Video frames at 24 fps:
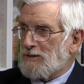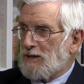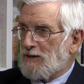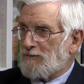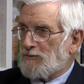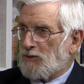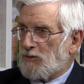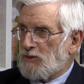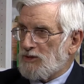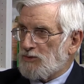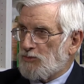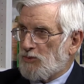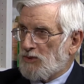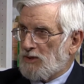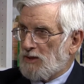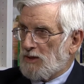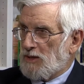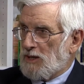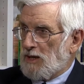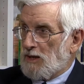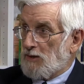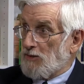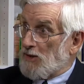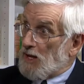So I've always
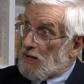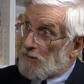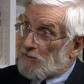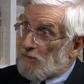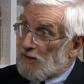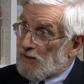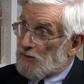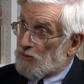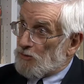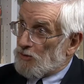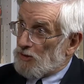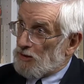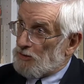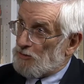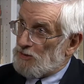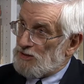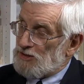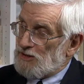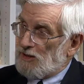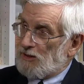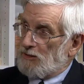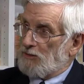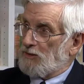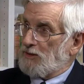wondered how that might work,
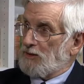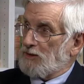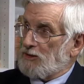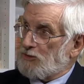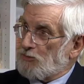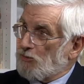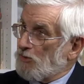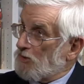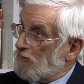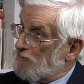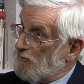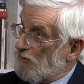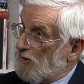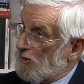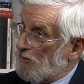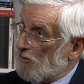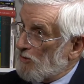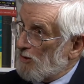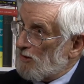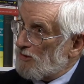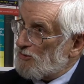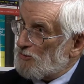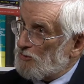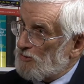which I don't think it's worked very
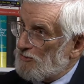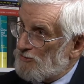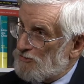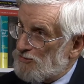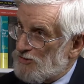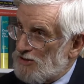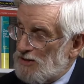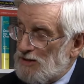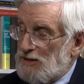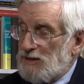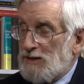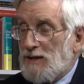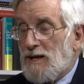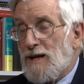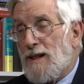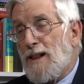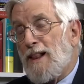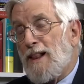well, as we've seen.